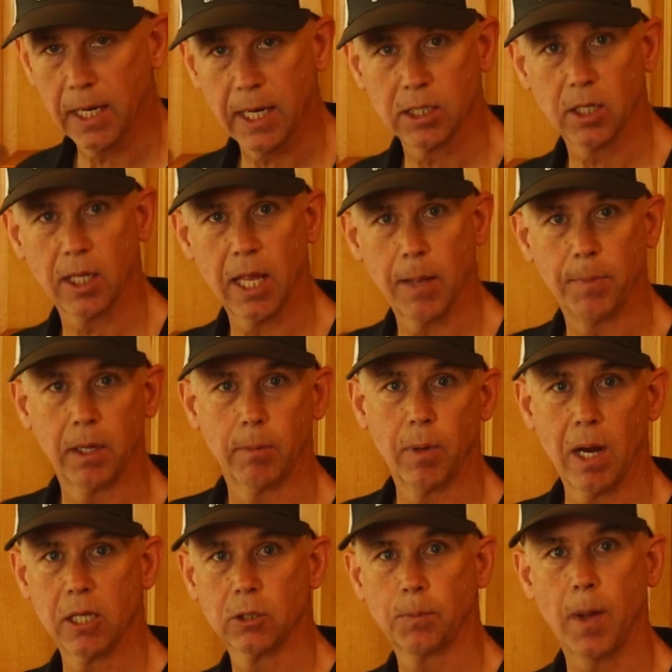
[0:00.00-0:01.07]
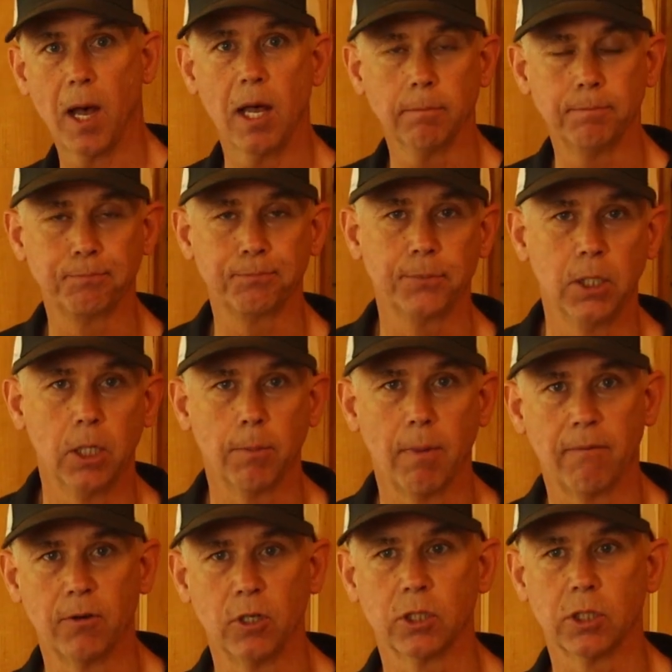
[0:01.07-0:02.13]
and I saw that big brown spot,
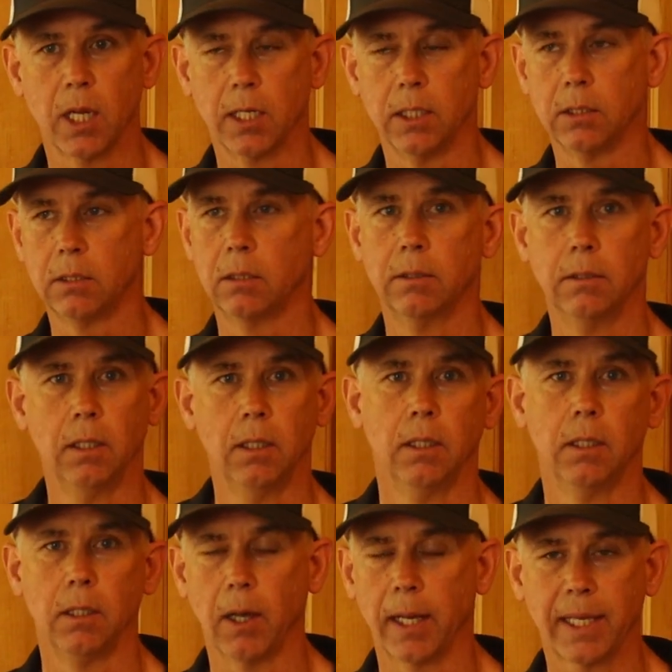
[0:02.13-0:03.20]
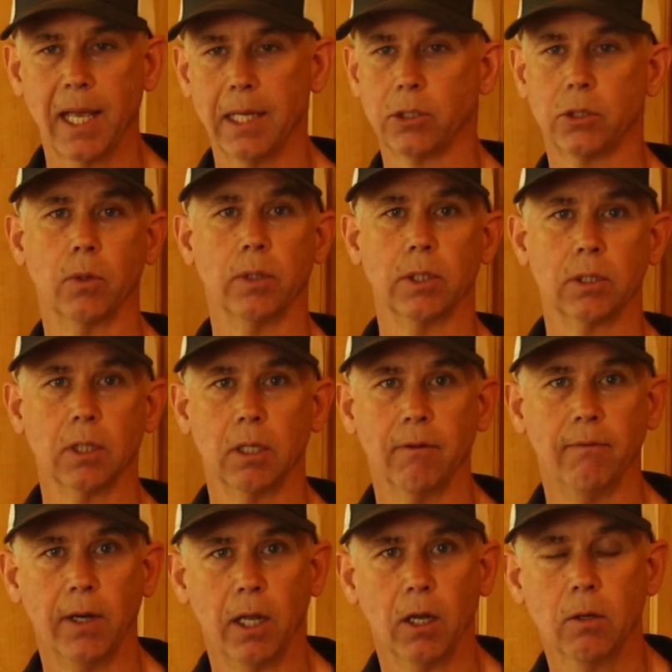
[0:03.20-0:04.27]
my first thought is, I can't show this on the
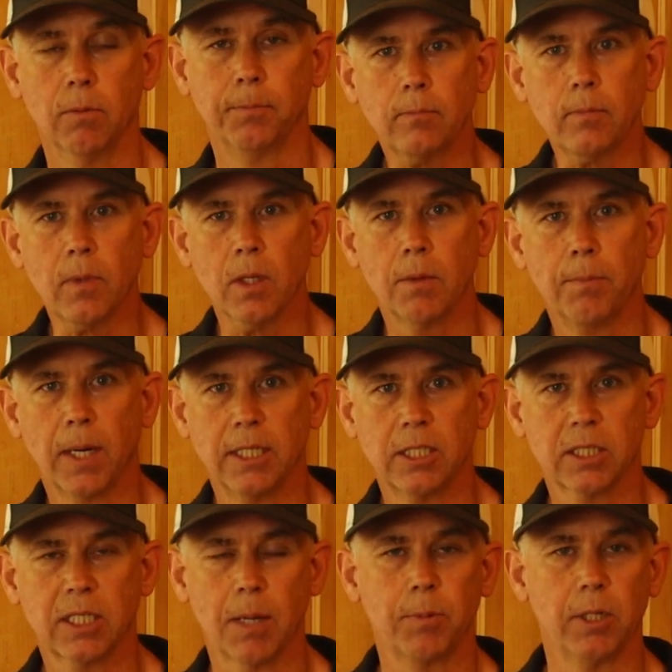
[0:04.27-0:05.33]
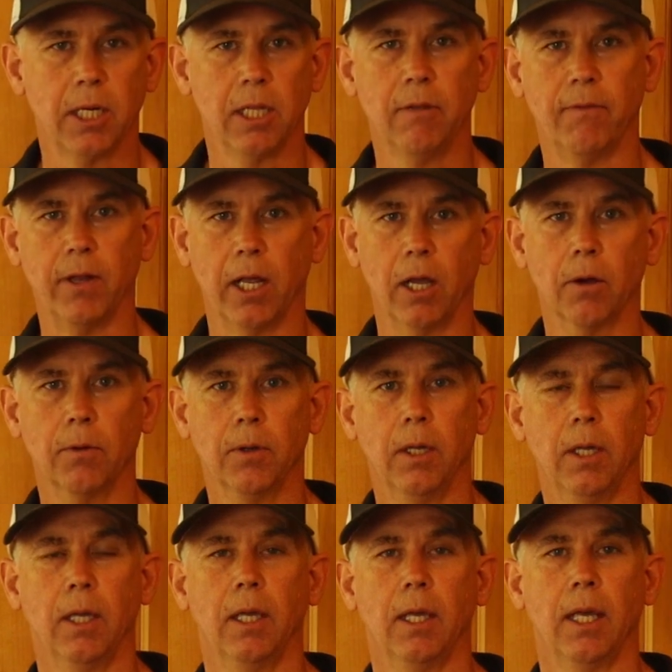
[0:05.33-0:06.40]
video, but I just kept it in the video,
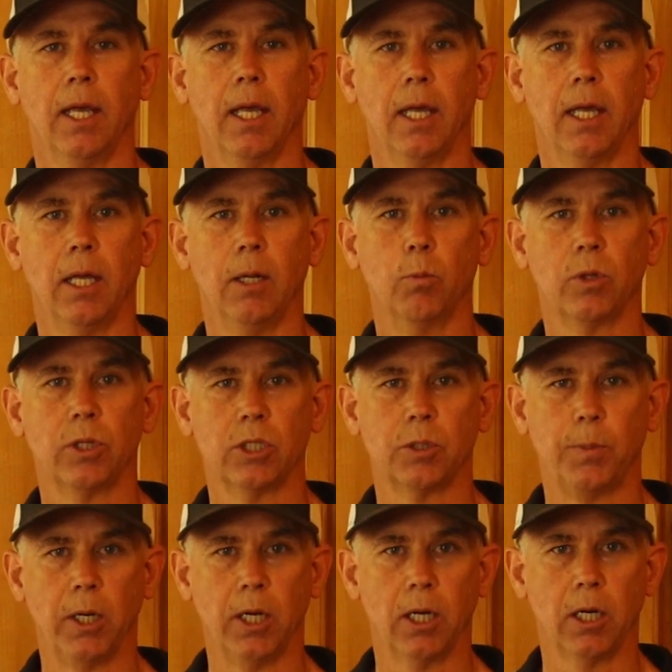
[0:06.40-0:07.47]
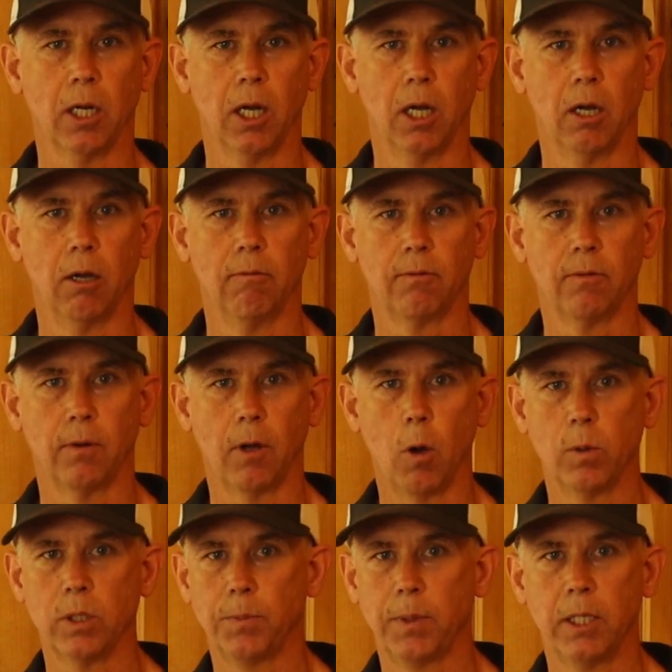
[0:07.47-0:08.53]
and with the spirit of
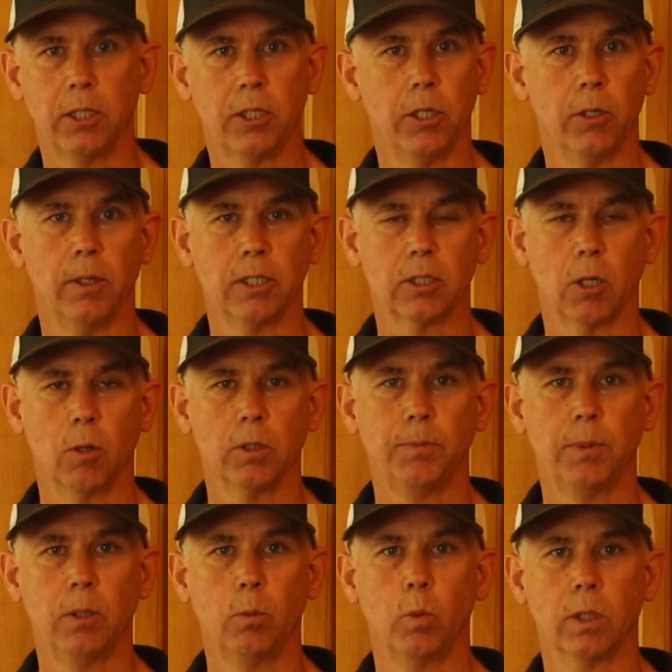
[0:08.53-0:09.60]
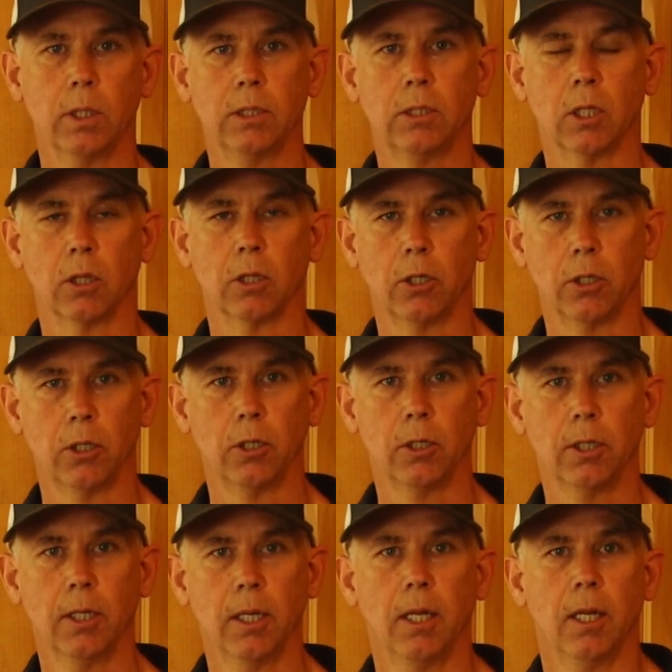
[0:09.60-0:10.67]
always being curious, always being willing to
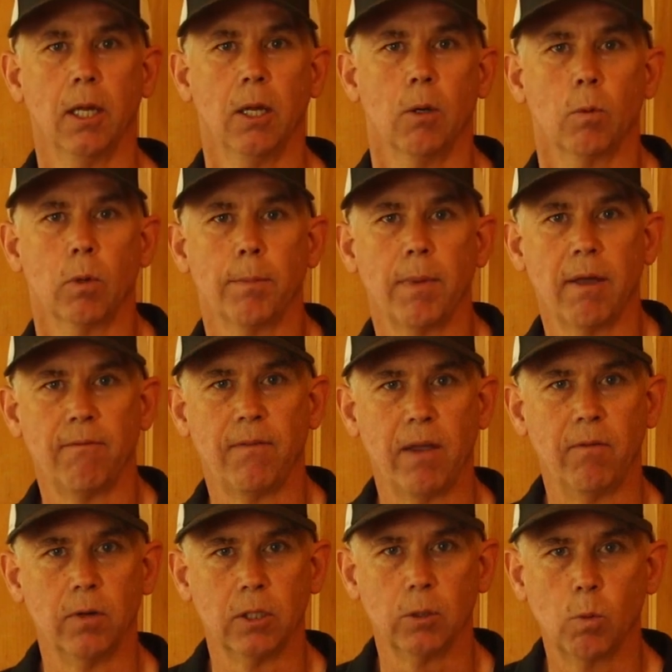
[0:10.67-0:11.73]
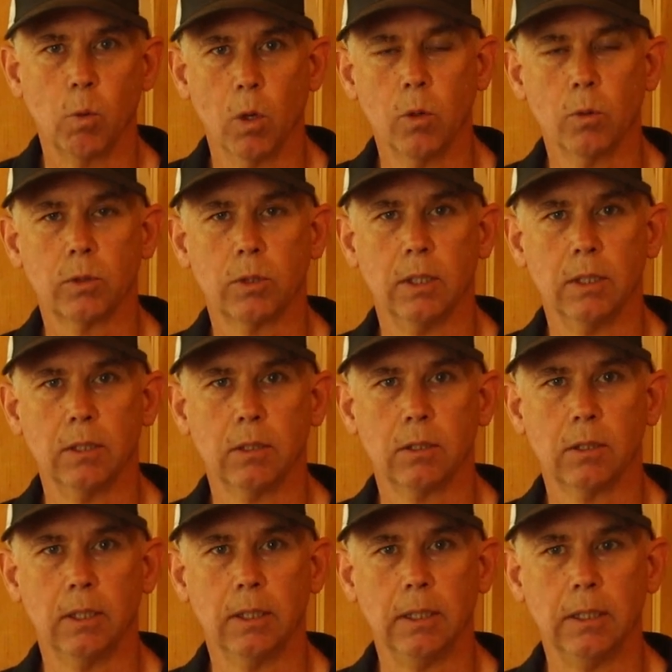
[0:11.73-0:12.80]
learn. One of my favorite quotes
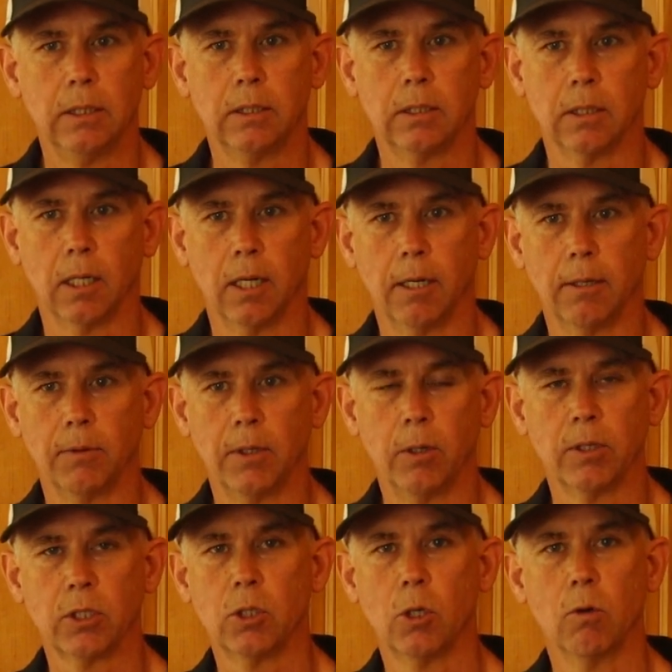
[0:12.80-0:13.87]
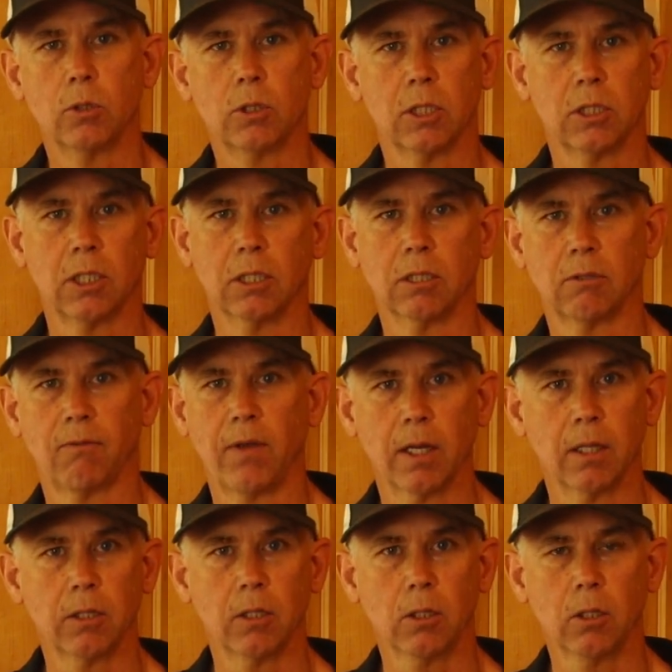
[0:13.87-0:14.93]
is there is no such thing as
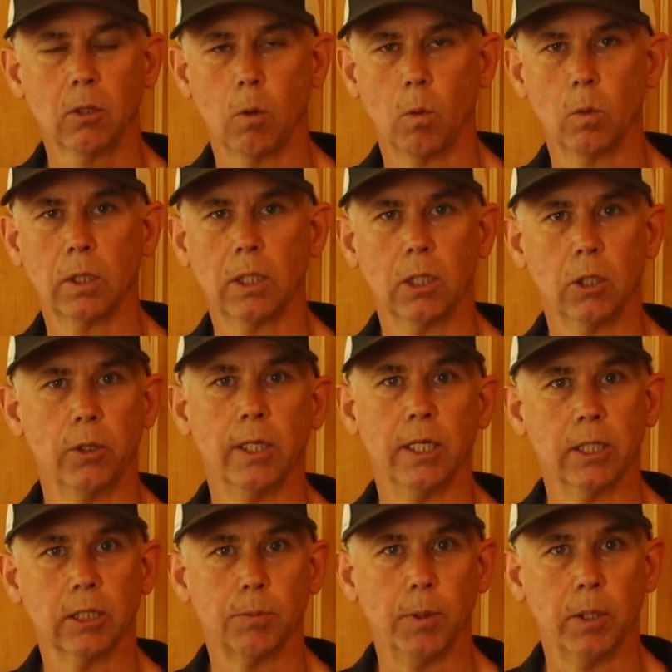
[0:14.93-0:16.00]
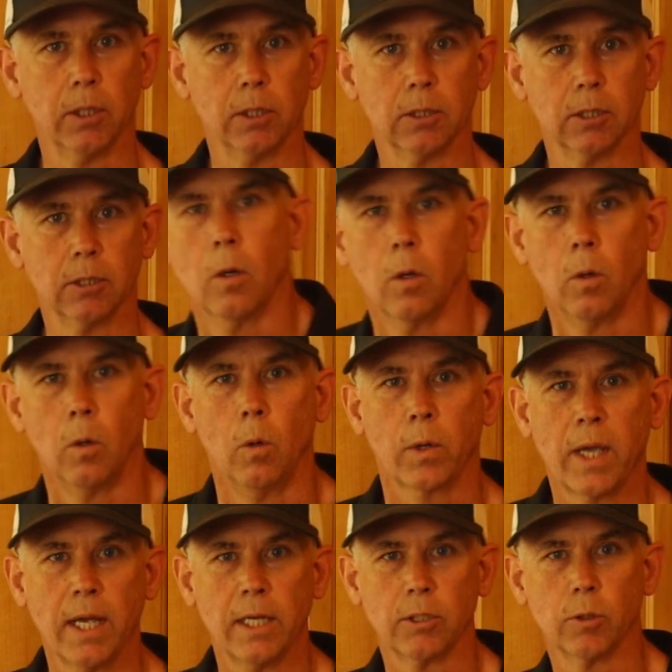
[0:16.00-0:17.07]
failure, only learning experiences.
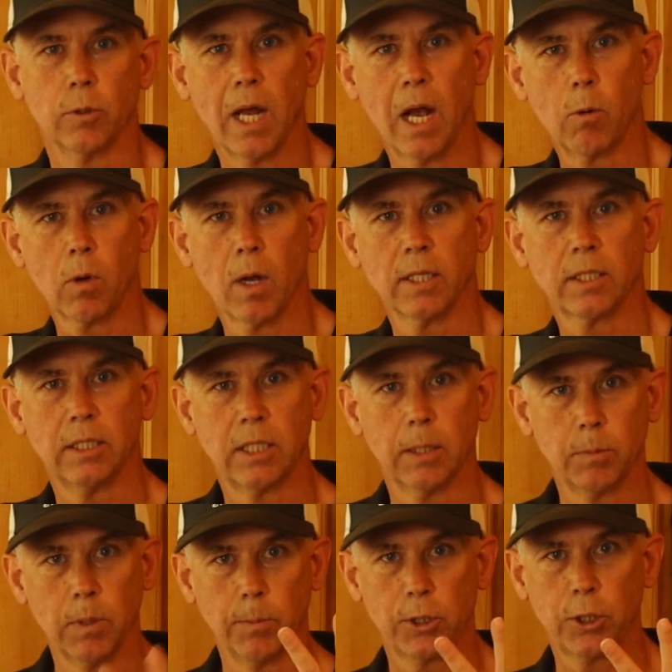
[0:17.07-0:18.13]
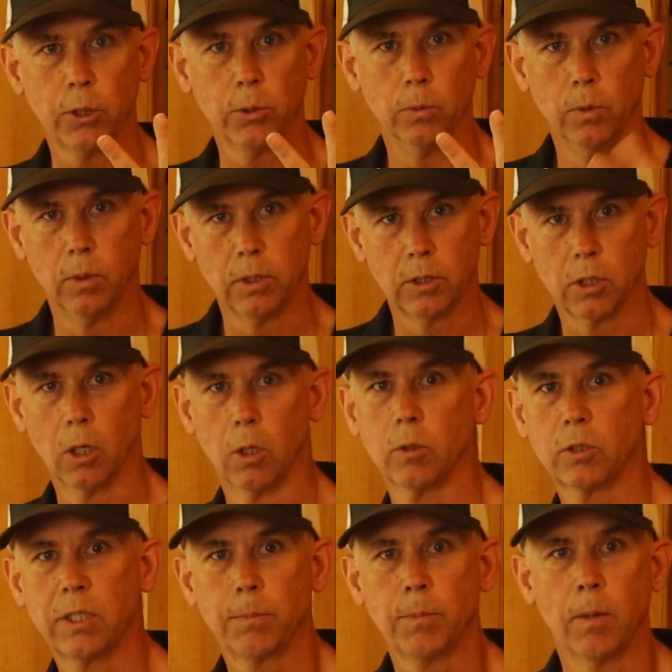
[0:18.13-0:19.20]
Okay, so now we're on to tip number 2.
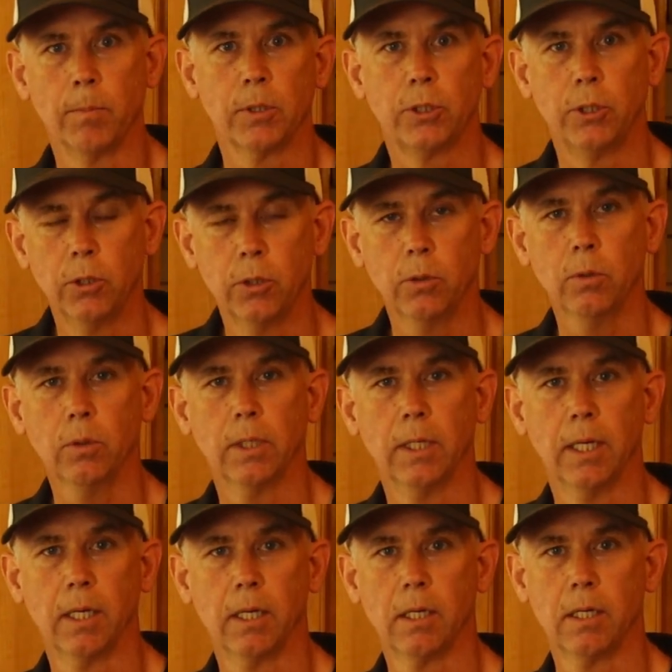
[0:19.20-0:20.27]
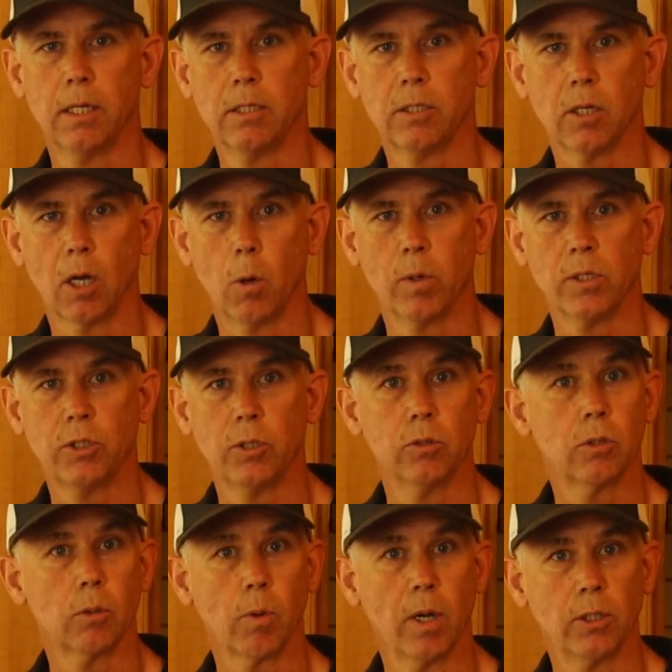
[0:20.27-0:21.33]
So tip number 2 is always
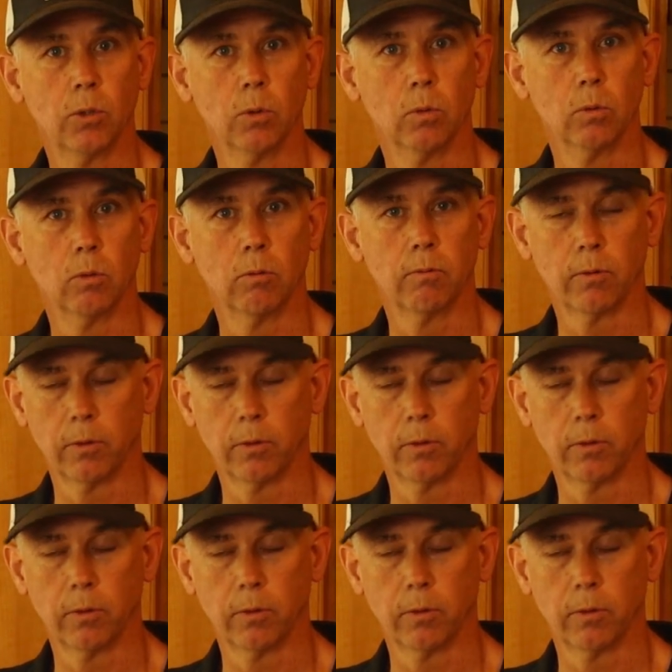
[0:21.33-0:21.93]
use the right tool